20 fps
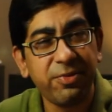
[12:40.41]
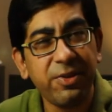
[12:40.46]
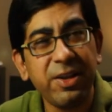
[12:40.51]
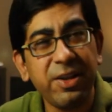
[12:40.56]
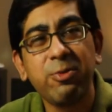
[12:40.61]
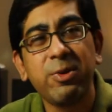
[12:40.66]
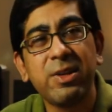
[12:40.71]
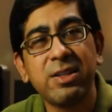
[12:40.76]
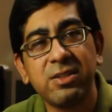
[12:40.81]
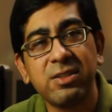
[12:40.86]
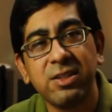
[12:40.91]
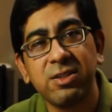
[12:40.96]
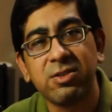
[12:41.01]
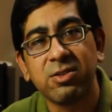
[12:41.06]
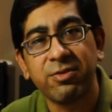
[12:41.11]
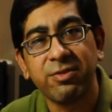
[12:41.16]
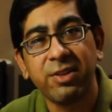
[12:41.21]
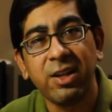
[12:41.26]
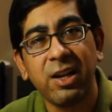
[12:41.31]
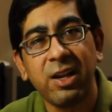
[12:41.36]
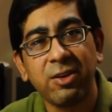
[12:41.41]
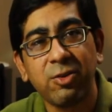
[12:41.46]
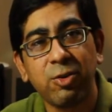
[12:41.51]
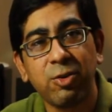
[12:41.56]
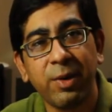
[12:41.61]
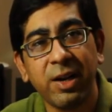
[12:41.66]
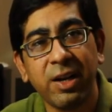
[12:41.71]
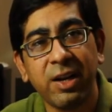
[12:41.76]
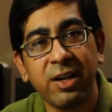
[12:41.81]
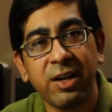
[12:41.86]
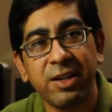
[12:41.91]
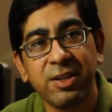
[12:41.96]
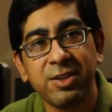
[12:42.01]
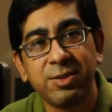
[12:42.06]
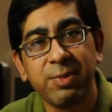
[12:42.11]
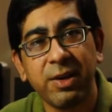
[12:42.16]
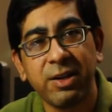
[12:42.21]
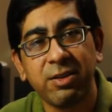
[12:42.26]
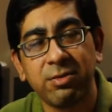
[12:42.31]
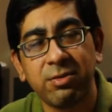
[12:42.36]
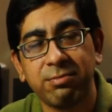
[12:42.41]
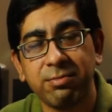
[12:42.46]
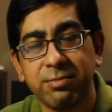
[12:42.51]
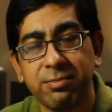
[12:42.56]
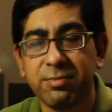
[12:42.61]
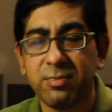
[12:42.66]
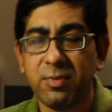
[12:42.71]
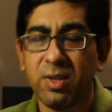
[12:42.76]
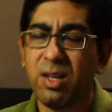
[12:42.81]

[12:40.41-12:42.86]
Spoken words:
frequencies of the electromagnetic spectrum.